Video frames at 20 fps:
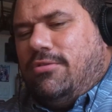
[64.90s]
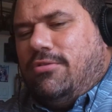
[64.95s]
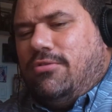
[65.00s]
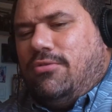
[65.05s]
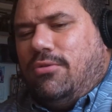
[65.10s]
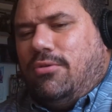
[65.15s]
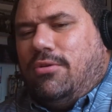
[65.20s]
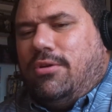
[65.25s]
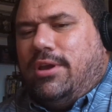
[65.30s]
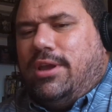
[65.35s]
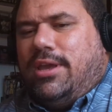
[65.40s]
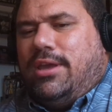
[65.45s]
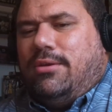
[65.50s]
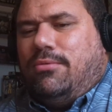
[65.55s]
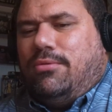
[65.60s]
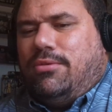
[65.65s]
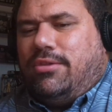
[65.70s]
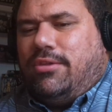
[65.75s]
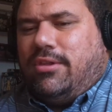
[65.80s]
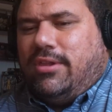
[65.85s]
story
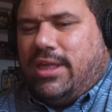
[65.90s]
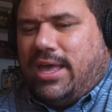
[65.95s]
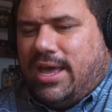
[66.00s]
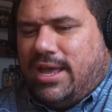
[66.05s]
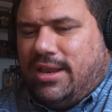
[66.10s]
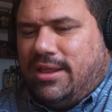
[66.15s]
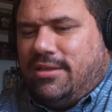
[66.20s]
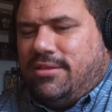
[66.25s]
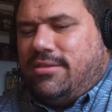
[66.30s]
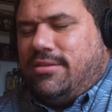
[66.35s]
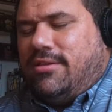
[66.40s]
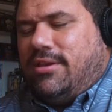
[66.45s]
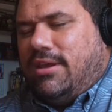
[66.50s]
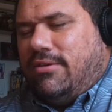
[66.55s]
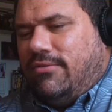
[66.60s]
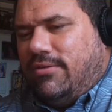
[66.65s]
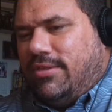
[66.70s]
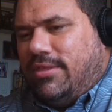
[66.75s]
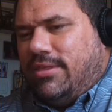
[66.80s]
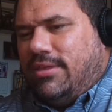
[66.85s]
with Gladys and
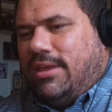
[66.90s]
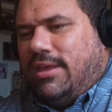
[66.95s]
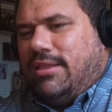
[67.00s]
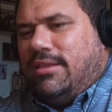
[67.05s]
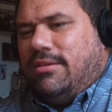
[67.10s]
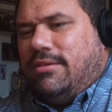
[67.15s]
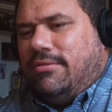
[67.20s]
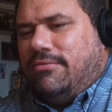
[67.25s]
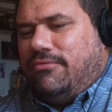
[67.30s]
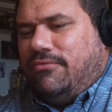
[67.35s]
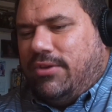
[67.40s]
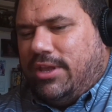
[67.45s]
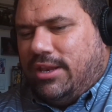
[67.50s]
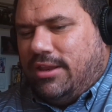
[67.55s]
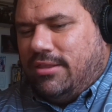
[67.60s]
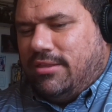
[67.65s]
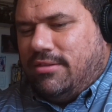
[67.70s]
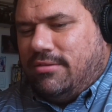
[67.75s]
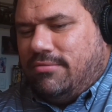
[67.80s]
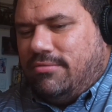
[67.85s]
and
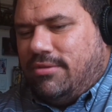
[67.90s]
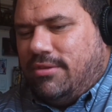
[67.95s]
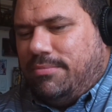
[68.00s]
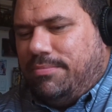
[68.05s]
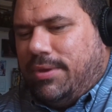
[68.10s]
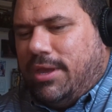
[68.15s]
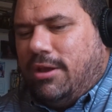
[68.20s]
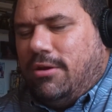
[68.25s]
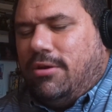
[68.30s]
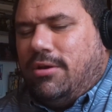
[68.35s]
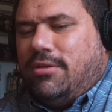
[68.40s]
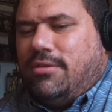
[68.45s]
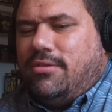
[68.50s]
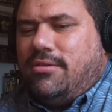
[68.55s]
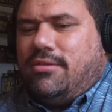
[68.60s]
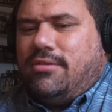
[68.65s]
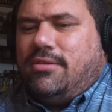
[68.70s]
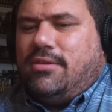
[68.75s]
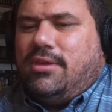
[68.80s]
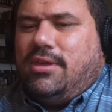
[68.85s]
feeding the
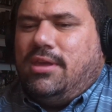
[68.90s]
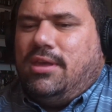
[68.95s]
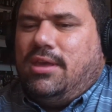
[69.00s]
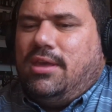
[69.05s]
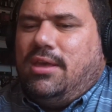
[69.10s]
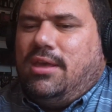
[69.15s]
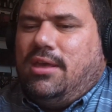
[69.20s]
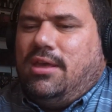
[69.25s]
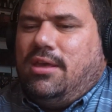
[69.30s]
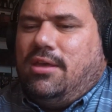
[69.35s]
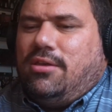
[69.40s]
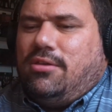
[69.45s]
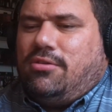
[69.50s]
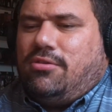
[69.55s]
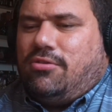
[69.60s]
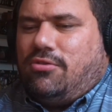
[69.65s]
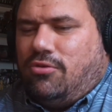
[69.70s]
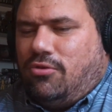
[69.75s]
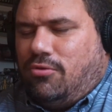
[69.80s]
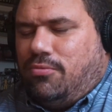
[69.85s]
parents
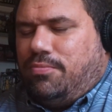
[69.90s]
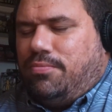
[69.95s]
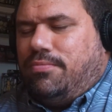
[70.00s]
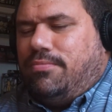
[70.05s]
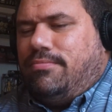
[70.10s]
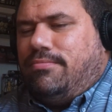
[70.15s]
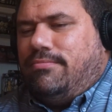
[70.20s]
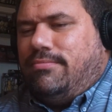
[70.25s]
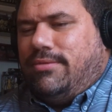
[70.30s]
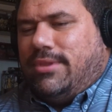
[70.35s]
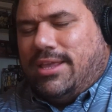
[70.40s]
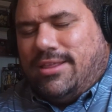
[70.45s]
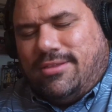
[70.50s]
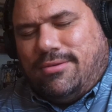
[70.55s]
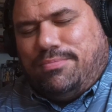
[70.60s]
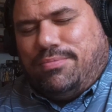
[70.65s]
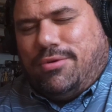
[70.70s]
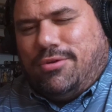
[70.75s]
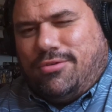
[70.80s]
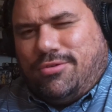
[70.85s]
soup, that's a
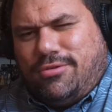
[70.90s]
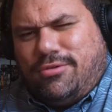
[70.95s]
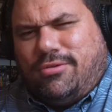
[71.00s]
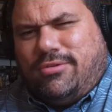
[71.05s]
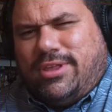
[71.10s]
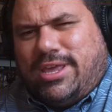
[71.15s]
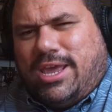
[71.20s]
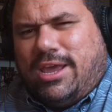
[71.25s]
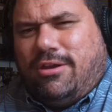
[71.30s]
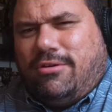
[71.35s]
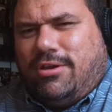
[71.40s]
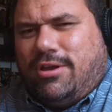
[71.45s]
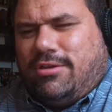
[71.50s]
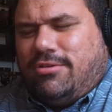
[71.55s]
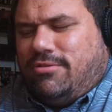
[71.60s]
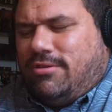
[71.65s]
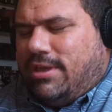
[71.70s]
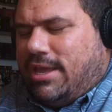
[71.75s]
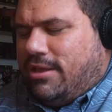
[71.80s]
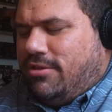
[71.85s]
personal diary
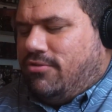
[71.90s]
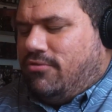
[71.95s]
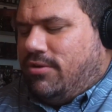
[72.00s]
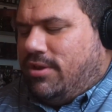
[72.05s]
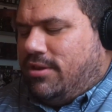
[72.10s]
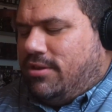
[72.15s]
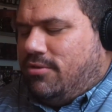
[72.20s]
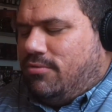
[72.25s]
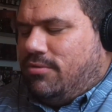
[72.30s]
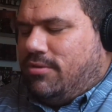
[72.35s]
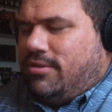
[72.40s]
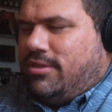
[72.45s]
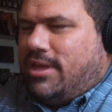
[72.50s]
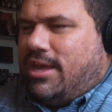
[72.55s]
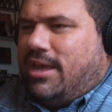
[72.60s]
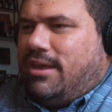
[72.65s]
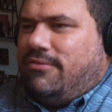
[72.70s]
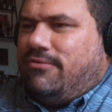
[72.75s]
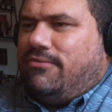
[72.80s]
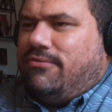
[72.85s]
entry into his
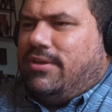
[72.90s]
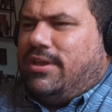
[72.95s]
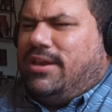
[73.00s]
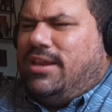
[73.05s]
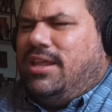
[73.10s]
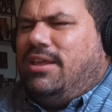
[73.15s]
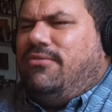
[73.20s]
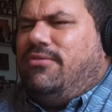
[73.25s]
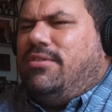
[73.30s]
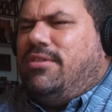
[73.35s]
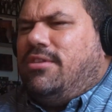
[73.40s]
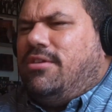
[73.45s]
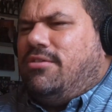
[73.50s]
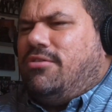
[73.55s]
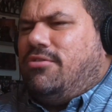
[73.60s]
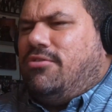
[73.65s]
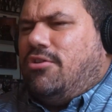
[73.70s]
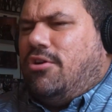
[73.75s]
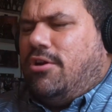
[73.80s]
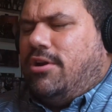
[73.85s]
life. And even the
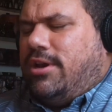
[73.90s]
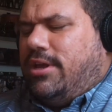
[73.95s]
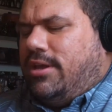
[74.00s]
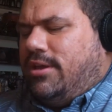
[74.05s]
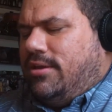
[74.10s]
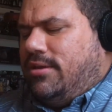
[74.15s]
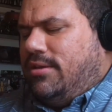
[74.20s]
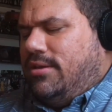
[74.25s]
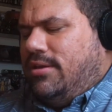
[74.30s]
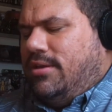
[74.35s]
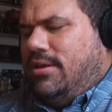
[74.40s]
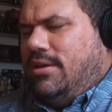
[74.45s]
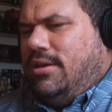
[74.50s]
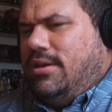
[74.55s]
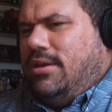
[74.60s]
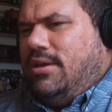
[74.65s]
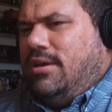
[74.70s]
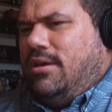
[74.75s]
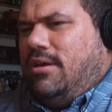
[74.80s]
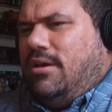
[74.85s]
starting
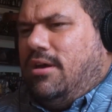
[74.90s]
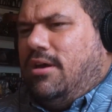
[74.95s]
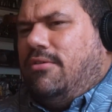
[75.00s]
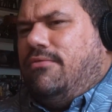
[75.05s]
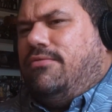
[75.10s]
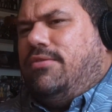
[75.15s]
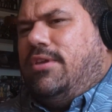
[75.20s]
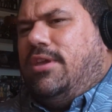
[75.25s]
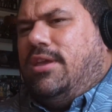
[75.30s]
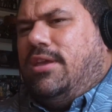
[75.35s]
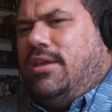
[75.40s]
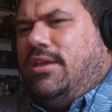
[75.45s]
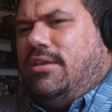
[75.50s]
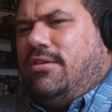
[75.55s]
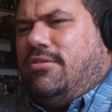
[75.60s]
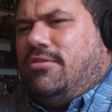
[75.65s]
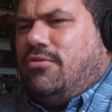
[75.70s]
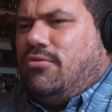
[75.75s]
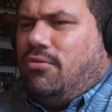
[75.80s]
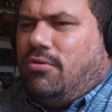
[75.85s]
of the
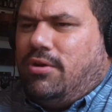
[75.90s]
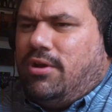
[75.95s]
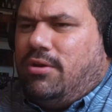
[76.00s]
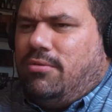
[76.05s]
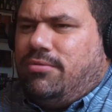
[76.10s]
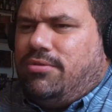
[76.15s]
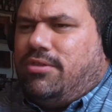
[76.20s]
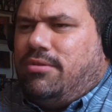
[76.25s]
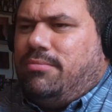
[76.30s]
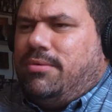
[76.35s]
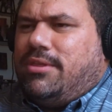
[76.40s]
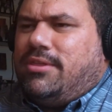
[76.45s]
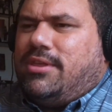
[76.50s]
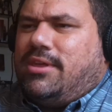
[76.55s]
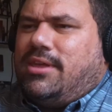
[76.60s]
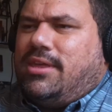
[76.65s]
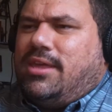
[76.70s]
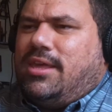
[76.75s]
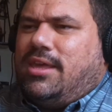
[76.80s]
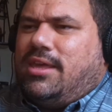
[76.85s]
story with the
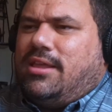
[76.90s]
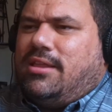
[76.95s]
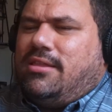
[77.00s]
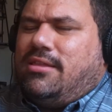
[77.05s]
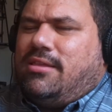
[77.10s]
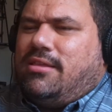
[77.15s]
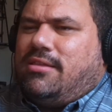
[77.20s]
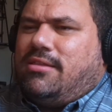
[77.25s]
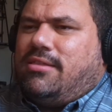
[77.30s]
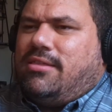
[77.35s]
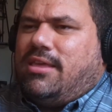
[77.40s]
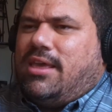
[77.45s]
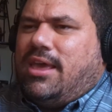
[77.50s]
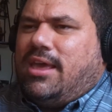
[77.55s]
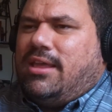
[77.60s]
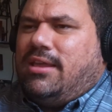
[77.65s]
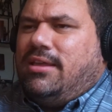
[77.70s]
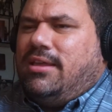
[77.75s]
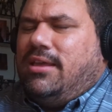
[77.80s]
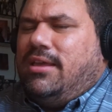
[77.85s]
missing kids, it's that